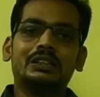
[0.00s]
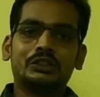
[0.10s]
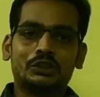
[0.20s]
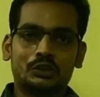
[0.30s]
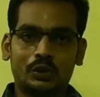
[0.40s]

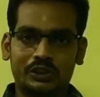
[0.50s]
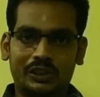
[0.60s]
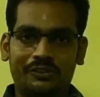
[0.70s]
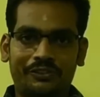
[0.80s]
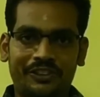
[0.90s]
source
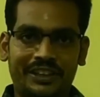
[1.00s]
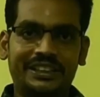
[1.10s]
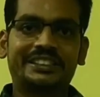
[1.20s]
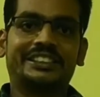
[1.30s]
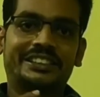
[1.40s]
of
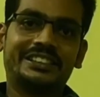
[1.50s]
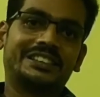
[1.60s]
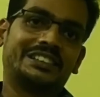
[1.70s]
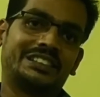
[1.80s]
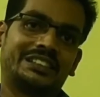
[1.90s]
energy
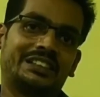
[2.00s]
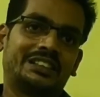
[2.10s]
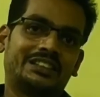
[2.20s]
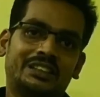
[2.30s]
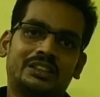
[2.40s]

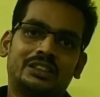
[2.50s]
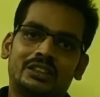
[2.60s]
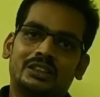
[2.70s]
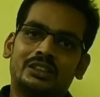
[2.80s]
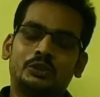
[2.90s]

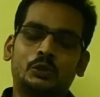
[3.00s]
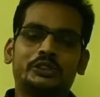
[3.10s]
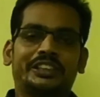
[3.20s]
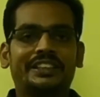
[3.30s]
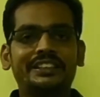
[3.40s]
to
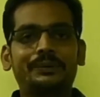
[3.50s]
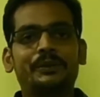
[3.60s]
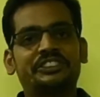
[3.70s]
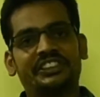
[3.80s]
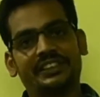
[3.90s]
generate
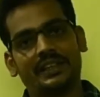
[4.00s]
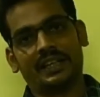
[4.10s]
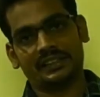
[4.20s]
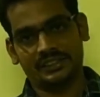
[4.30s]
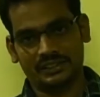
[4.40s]
machining
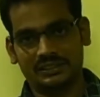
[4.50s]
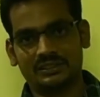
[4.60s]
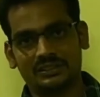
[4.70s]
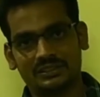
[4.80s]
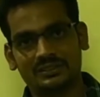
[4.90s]
action.
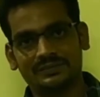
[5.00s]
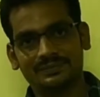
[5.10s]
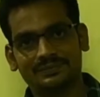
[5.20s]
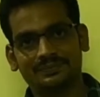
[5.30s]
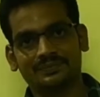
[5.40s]

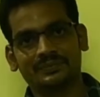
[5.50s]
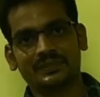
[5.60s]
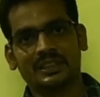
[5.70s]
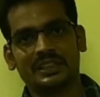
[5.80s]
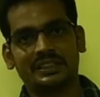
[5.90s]

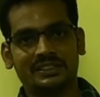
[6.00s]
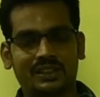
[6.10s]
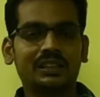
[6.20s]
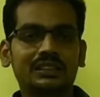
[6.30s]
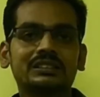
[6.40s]
Is
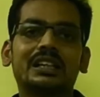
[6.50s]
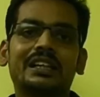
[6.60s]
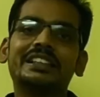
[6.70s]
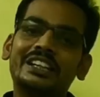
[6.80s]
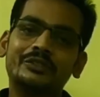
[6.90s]
called
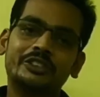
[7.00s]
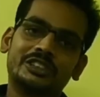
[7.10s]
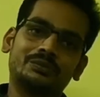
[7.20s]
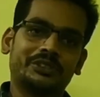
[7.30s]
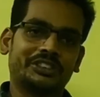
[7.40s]

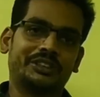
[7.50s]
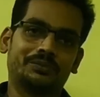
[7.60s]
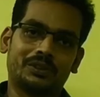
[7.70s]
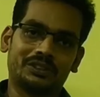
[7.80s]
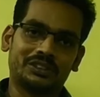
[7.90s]
unconventional machining
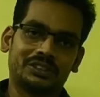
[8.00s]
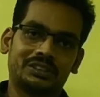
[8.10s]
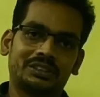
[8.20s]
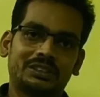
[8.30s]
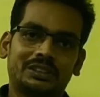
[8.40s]
process.
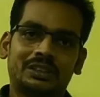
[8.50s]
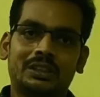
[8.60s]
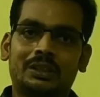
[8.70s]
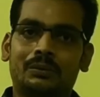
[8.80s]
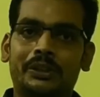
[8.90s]

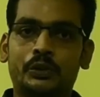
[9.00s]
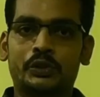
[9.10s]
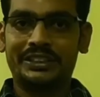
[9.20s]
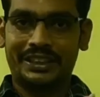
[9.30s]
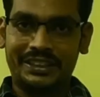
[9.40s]
By
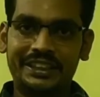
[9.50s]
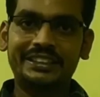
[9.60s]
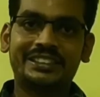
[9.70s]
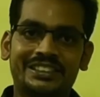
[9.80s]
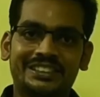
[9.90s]
using
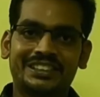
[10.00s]
techniques,